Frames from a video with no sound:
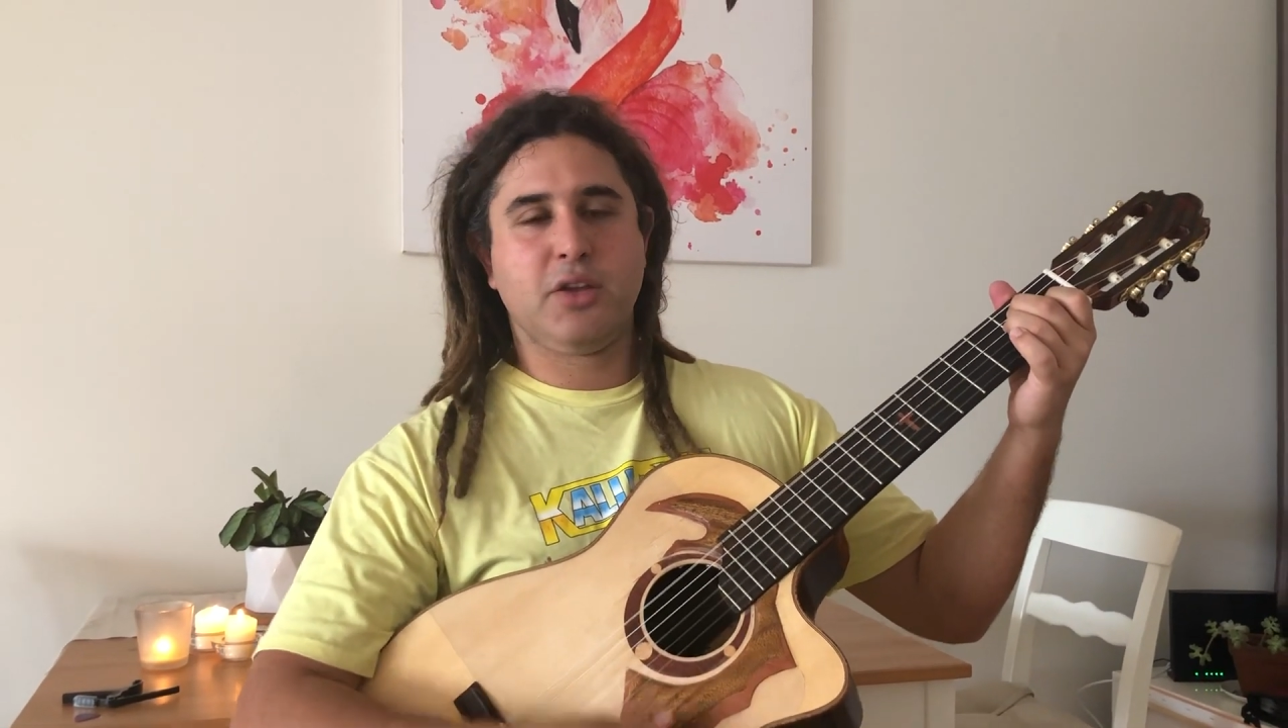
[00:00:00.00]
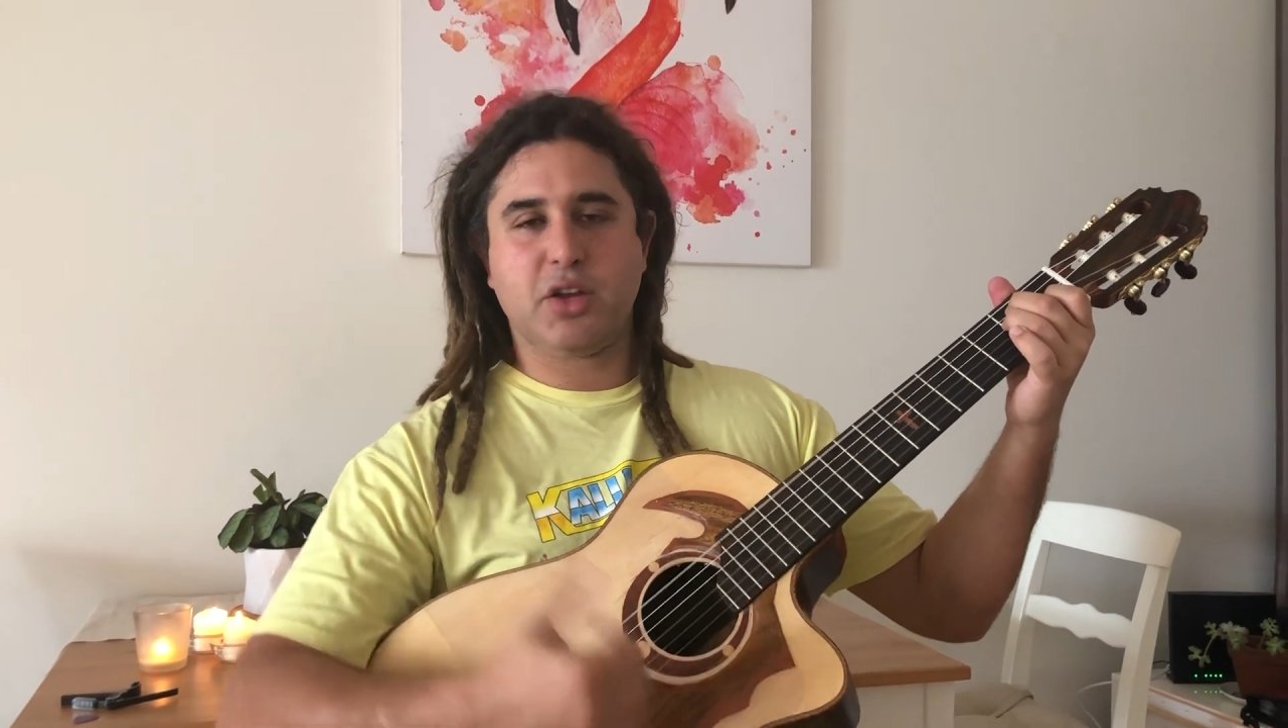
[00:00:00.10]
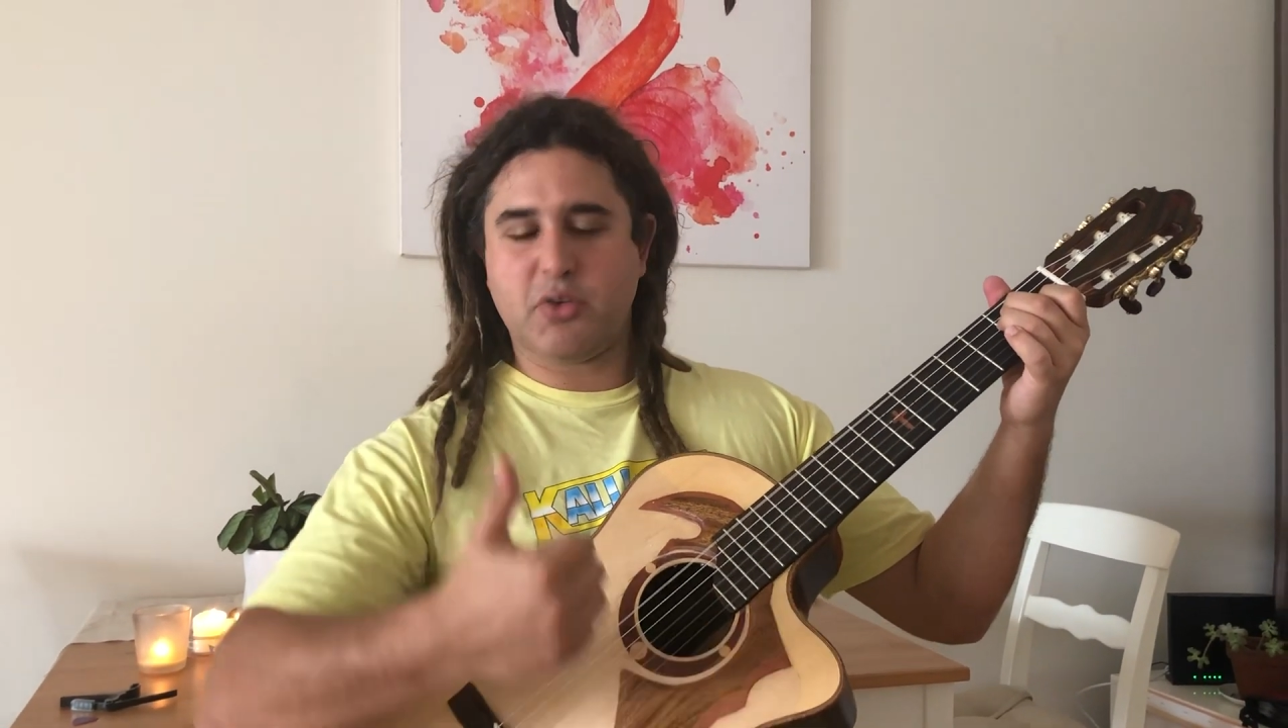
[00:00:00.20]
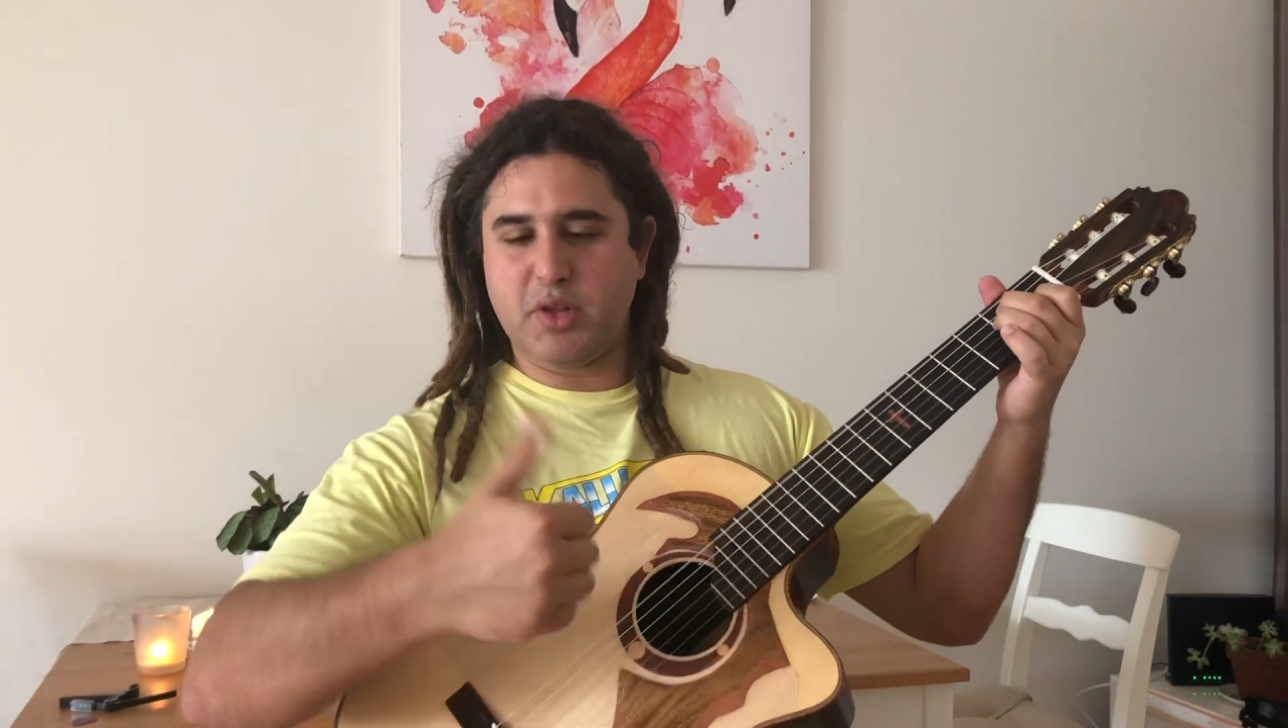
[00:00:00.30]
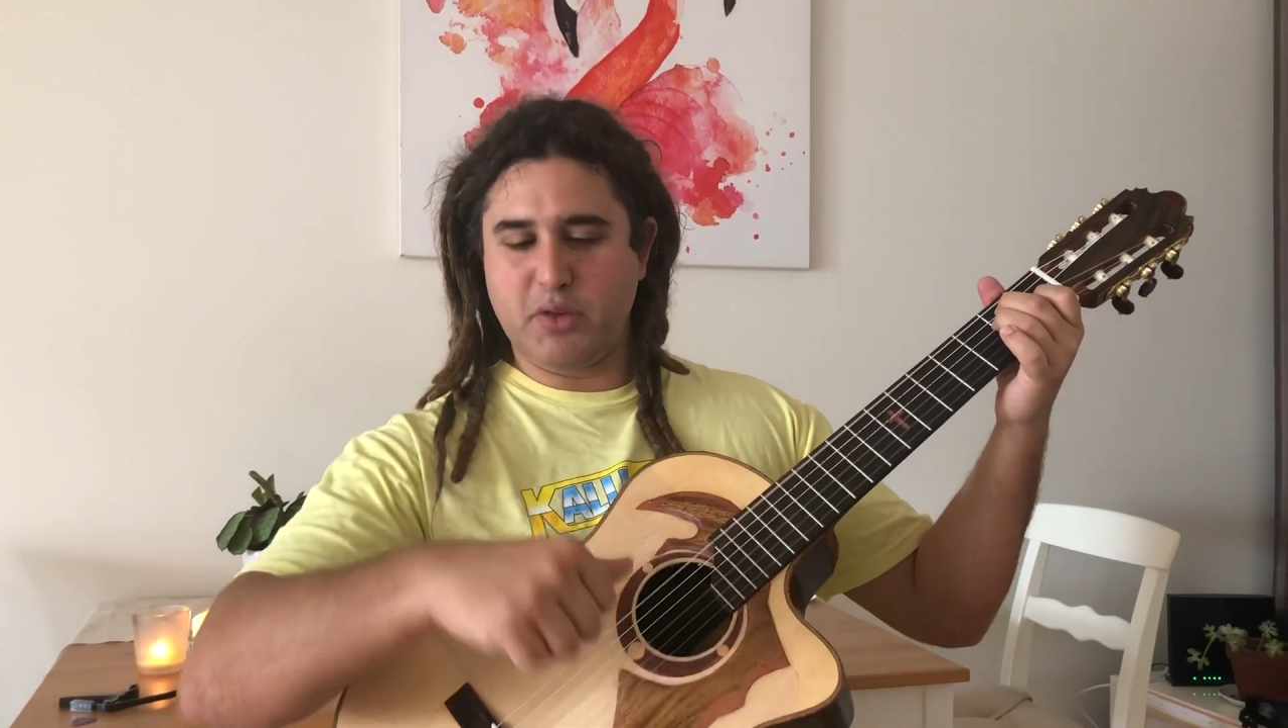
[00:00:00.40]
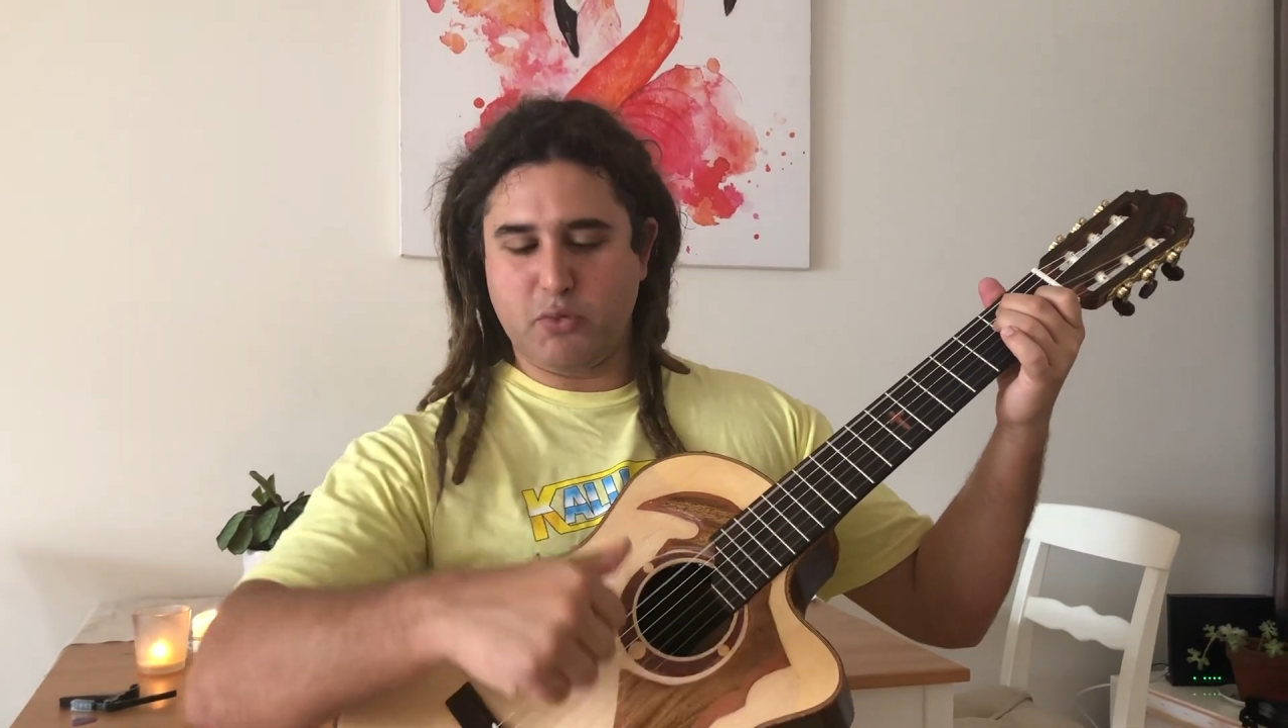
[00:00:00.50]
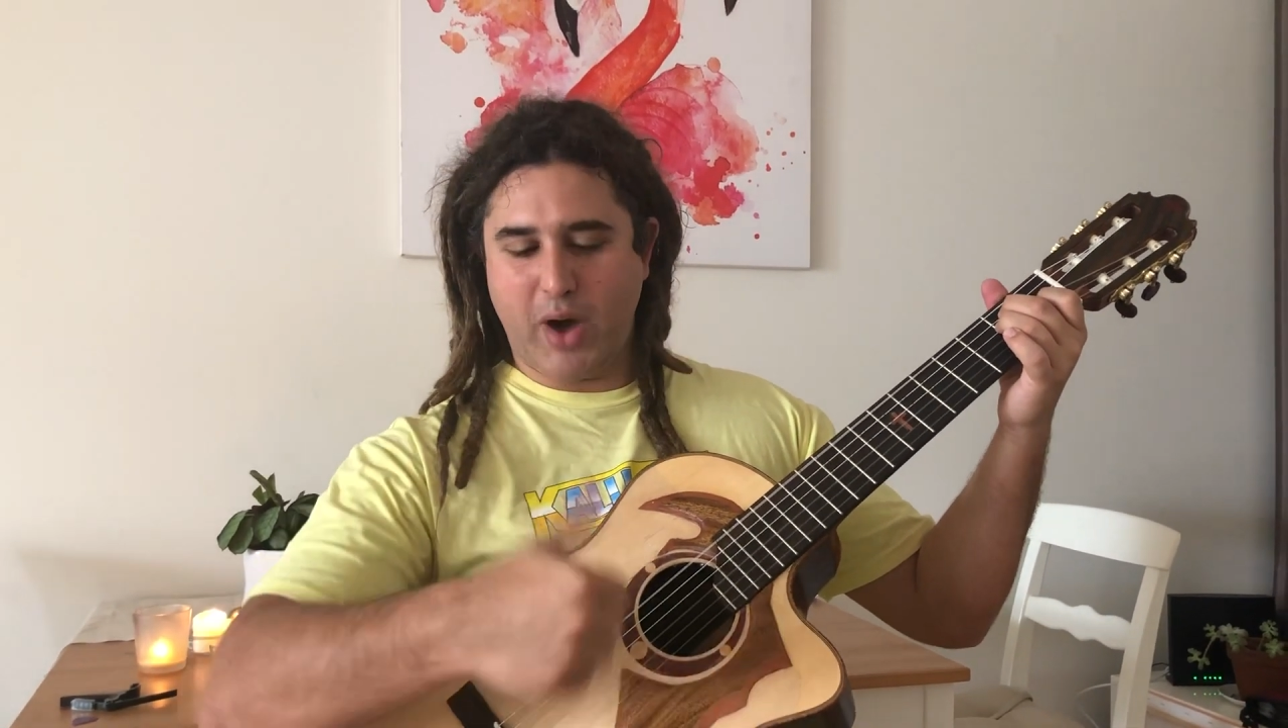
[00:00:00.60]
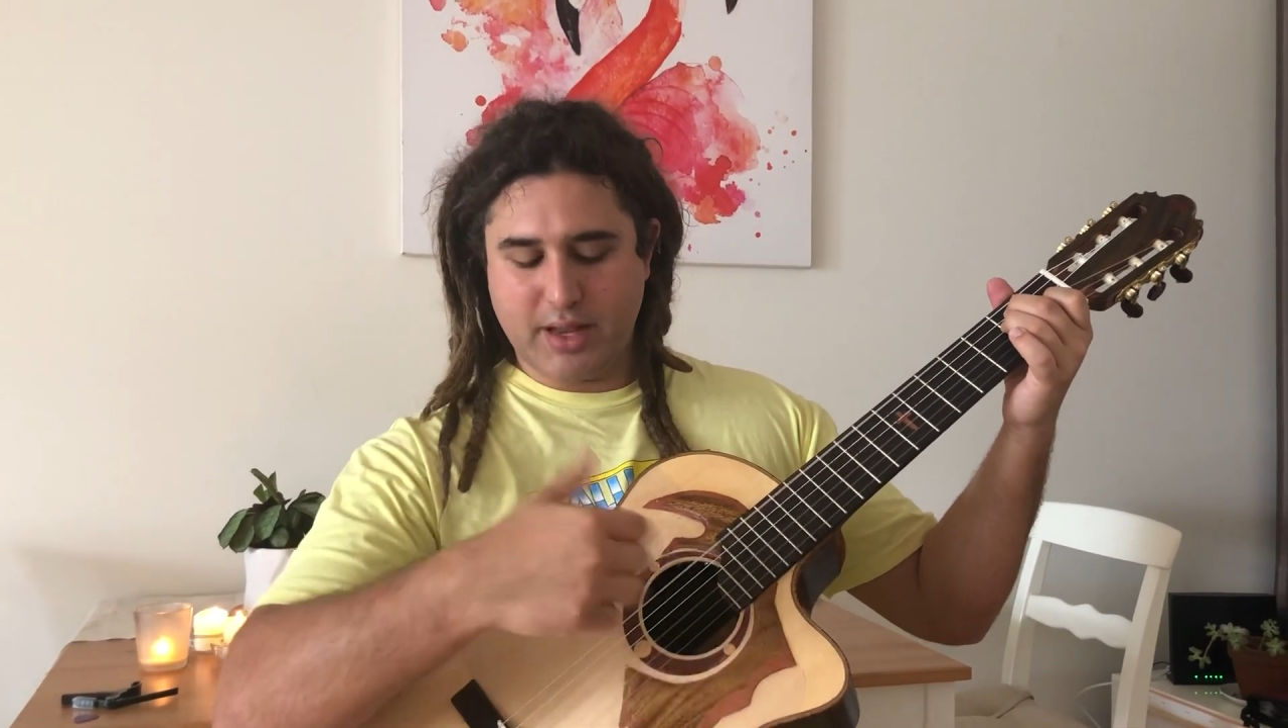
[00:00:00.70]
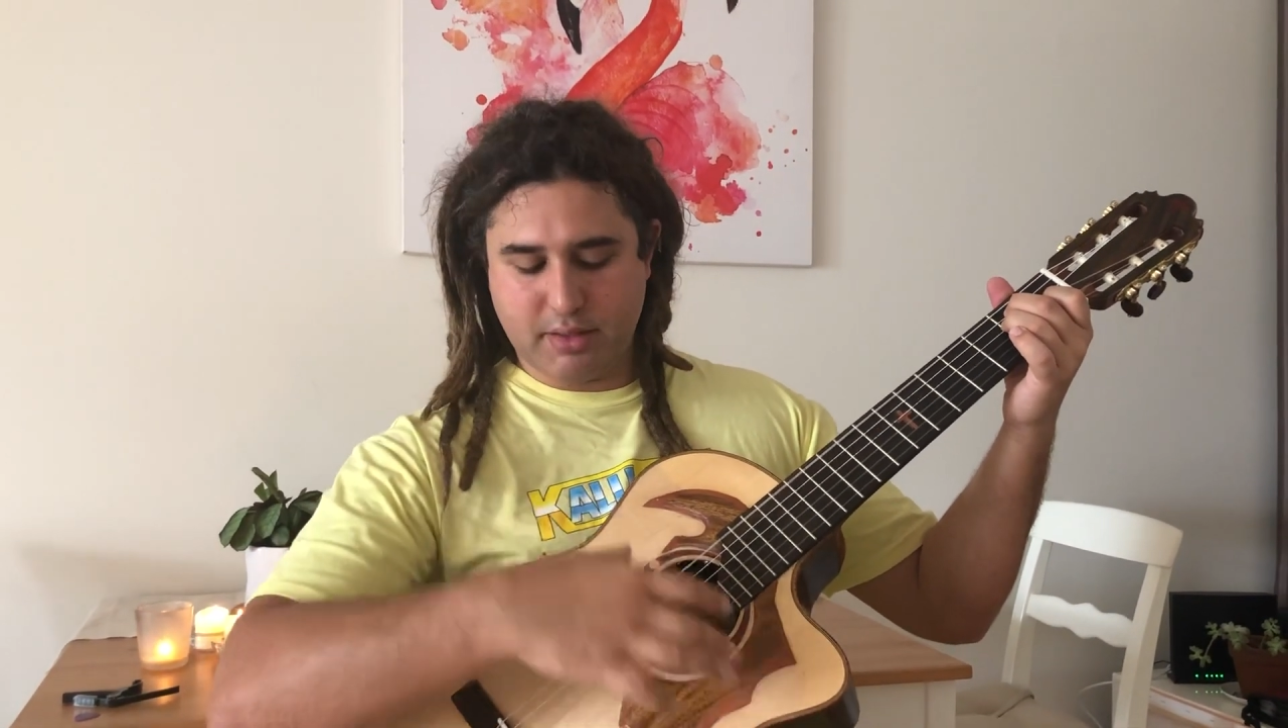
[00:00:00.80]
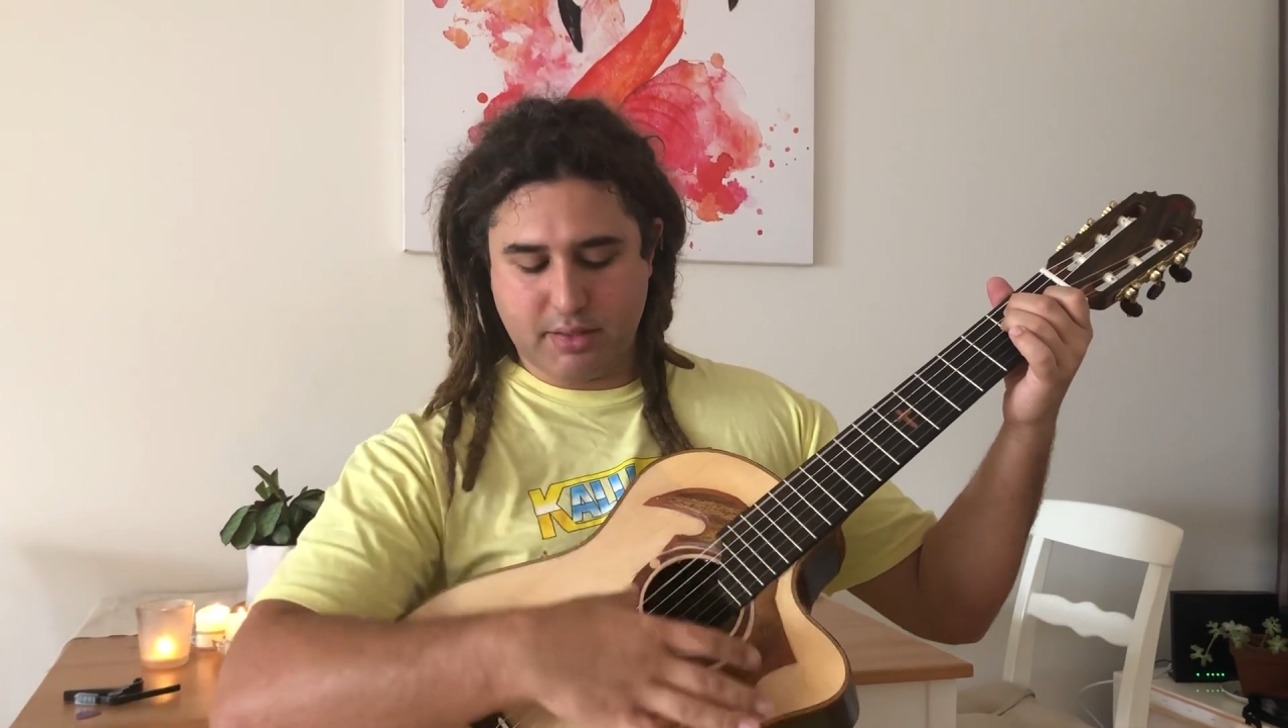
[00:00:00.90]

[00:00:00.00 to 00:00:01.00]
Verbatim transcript: You can really rake the